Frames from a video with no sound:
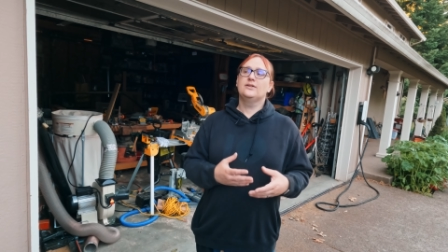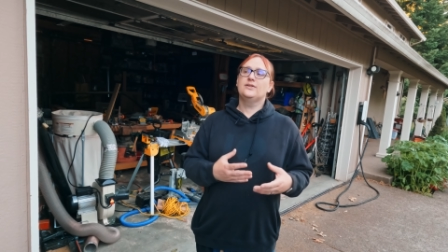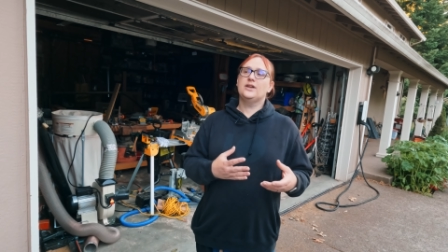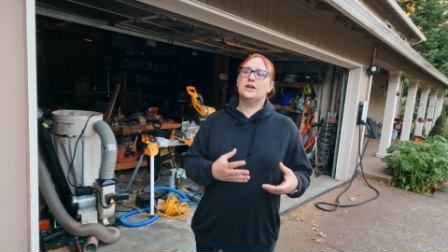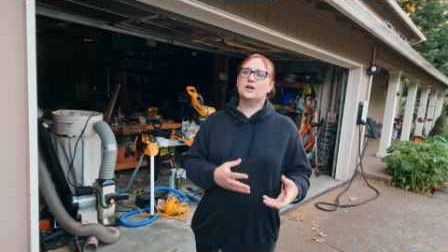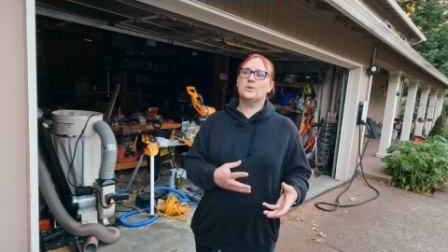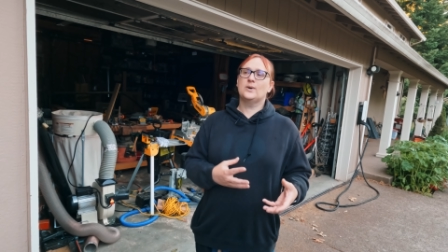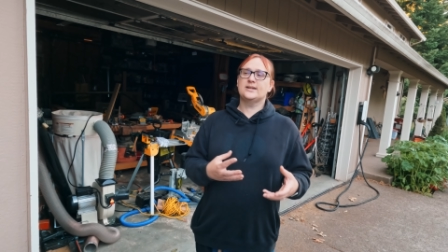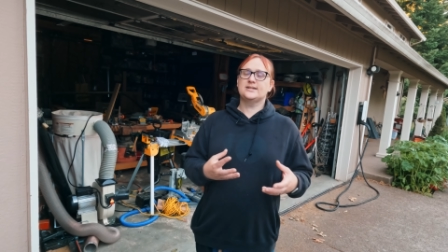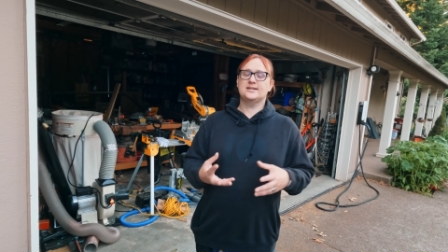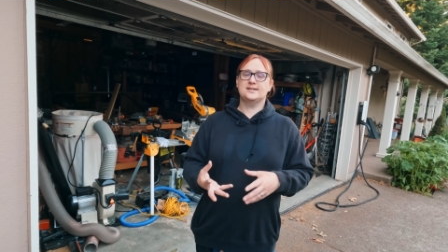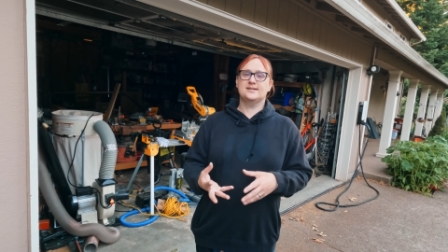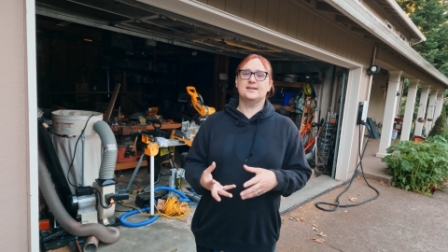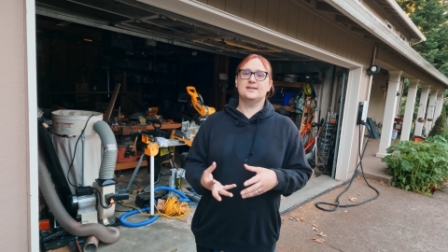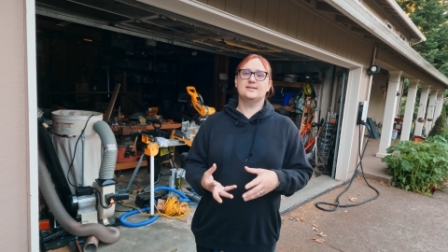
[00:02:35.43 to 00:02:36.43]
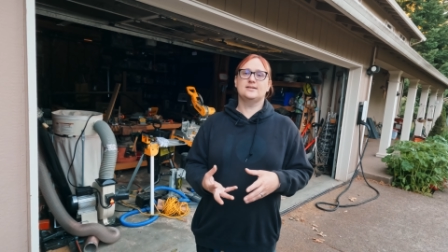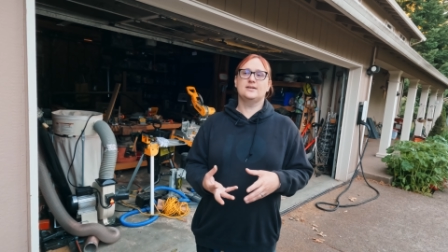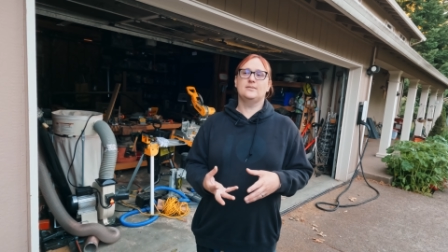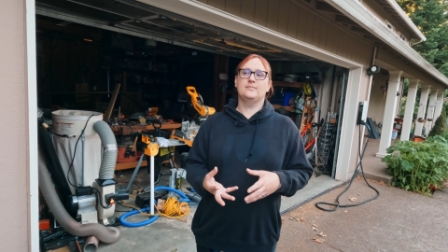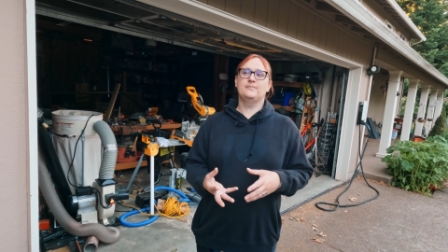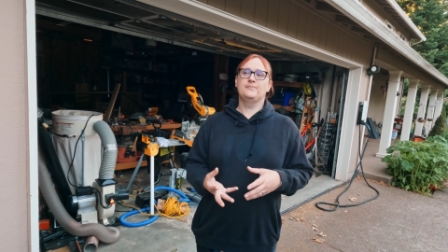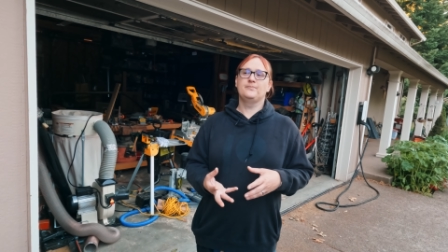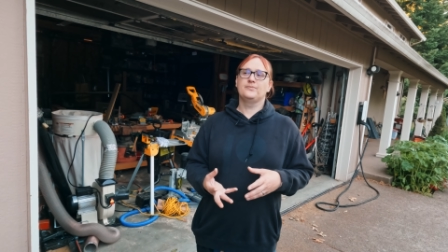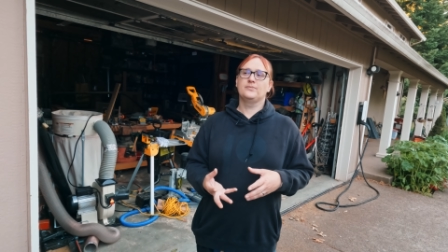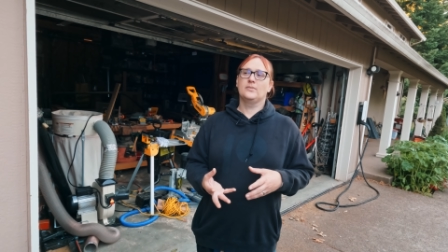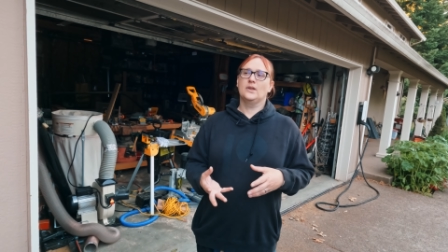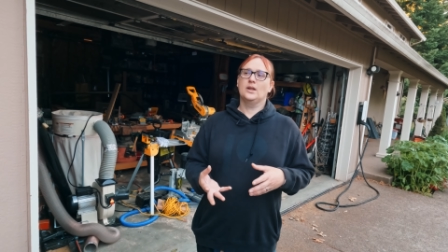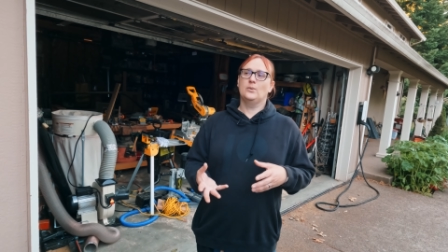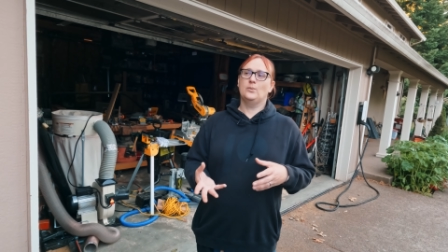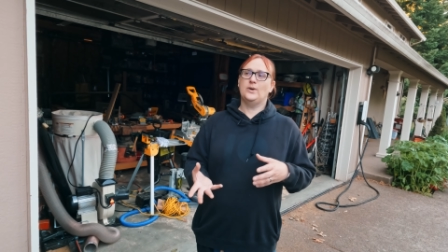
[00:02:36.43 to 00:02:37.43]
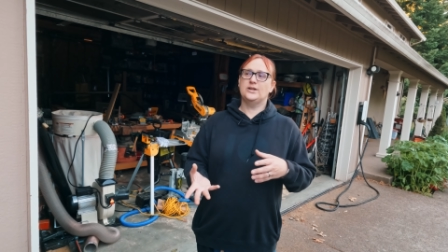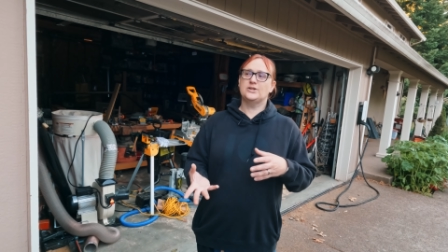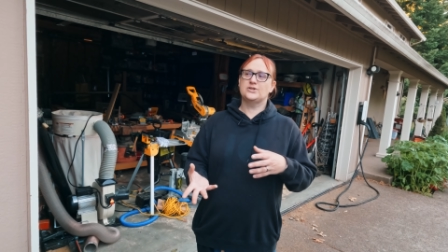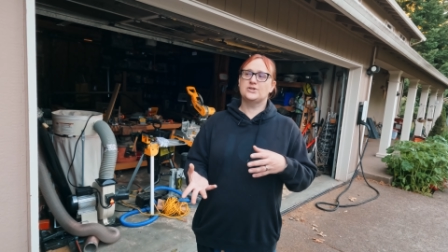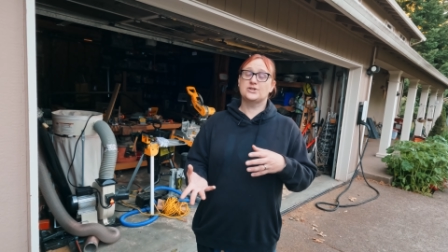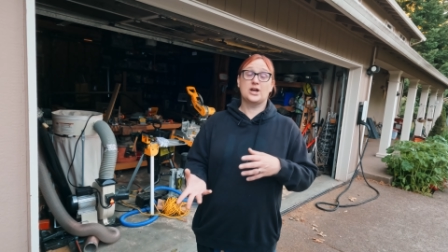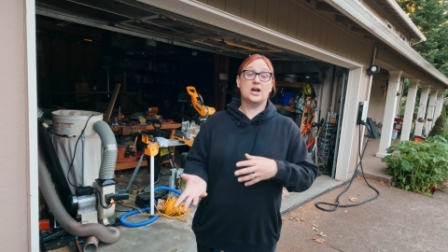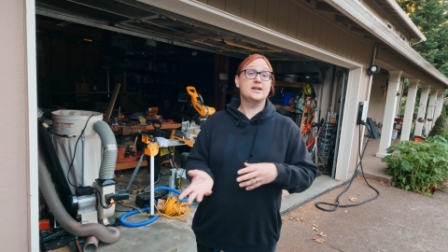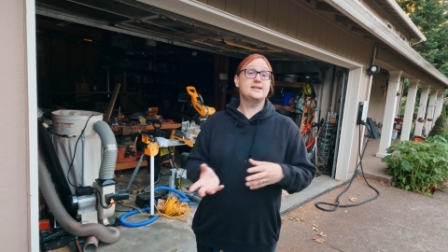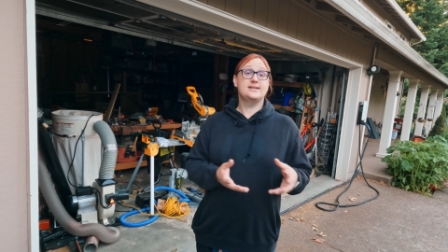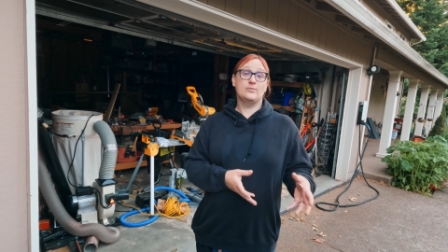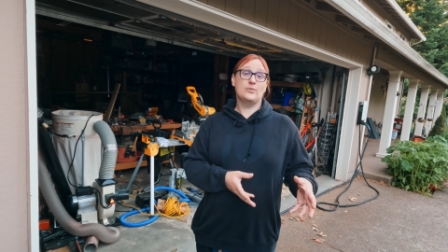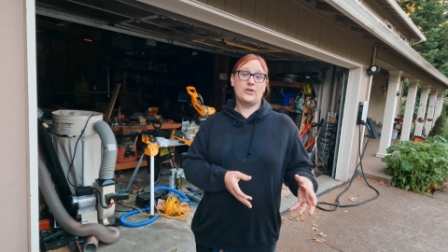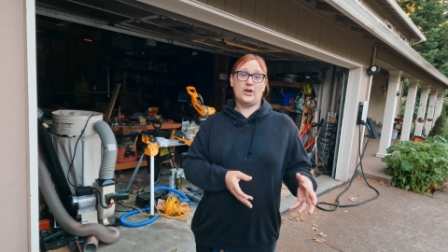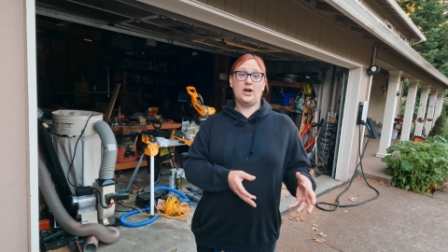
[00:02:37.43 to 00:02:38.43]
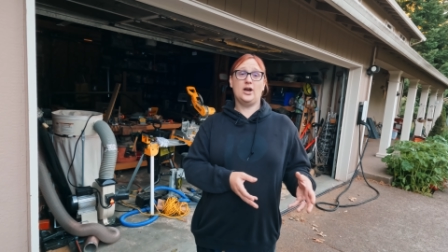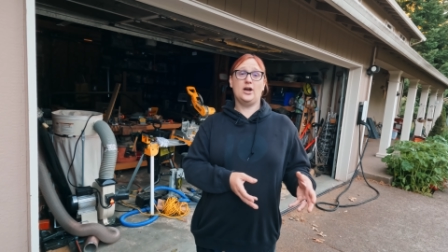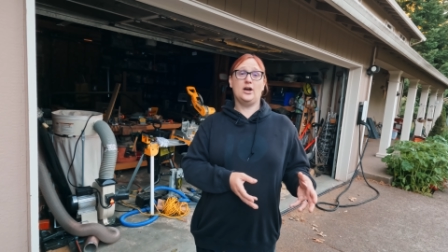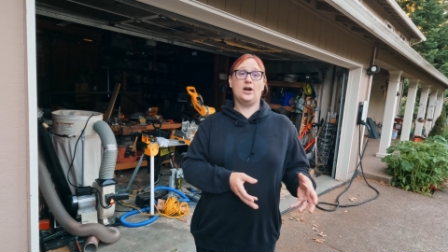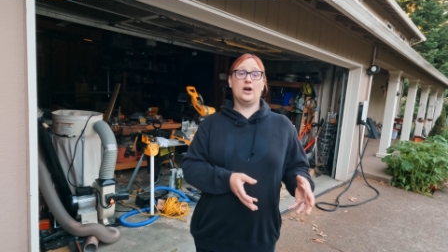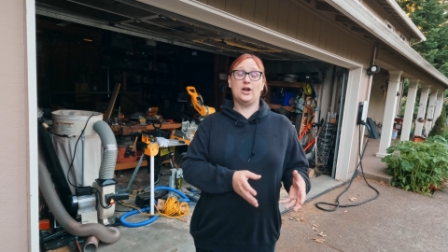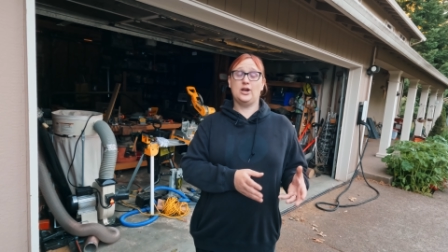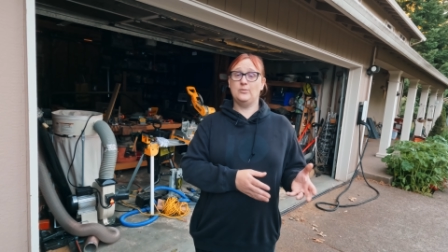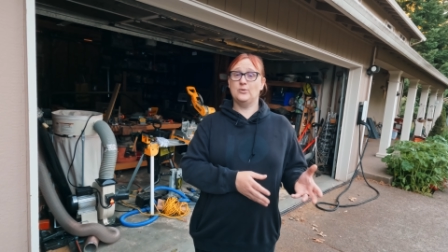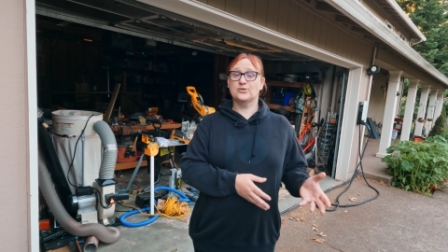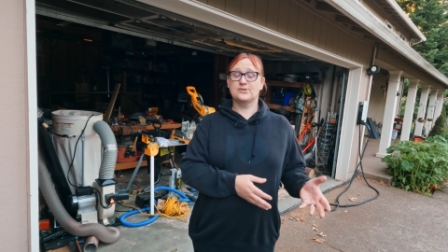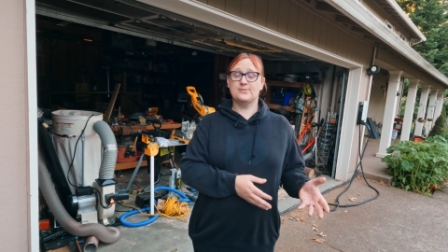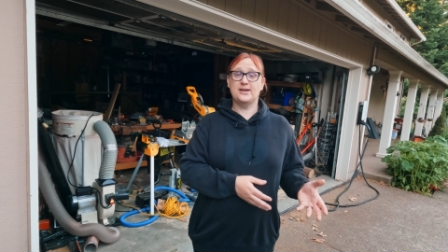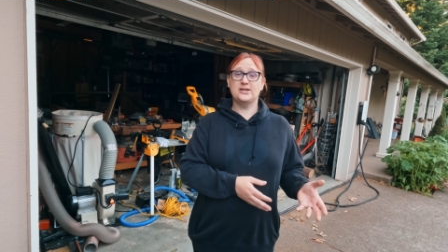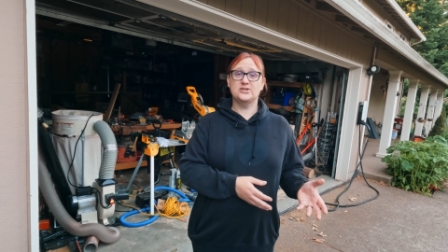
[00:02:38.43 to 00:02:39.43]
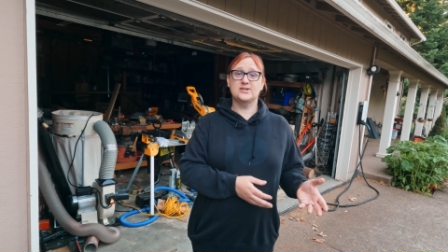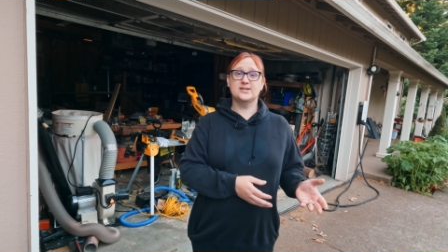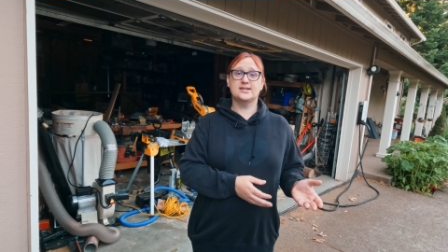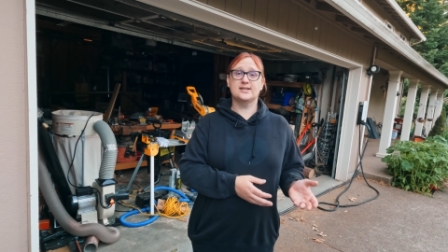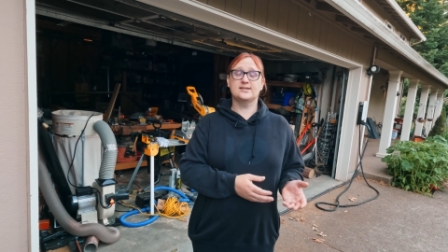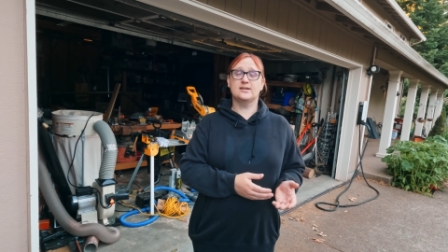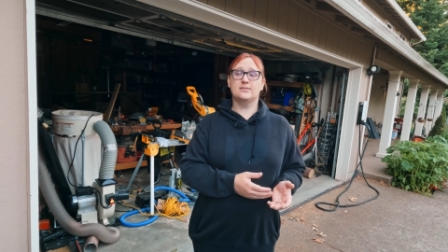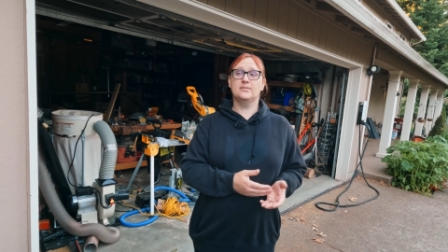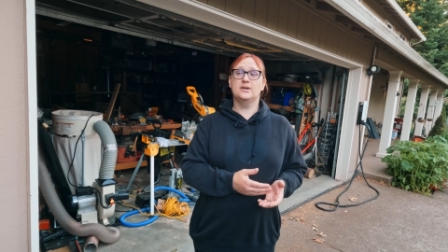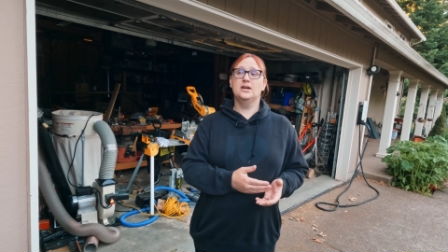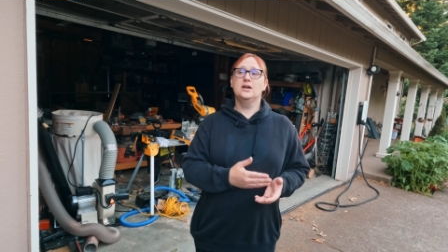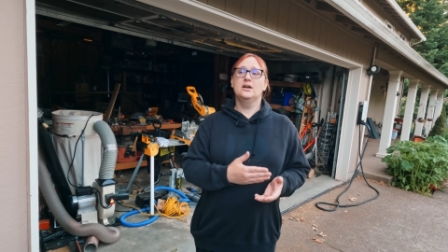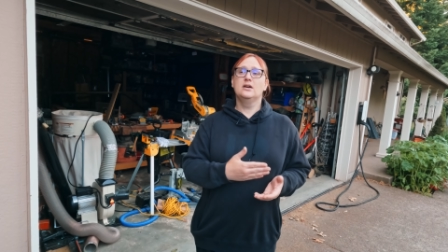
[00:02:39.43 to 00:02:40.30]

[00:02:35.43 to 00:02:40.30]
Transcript: the Aquanta system, which ties in with our, our home automation system,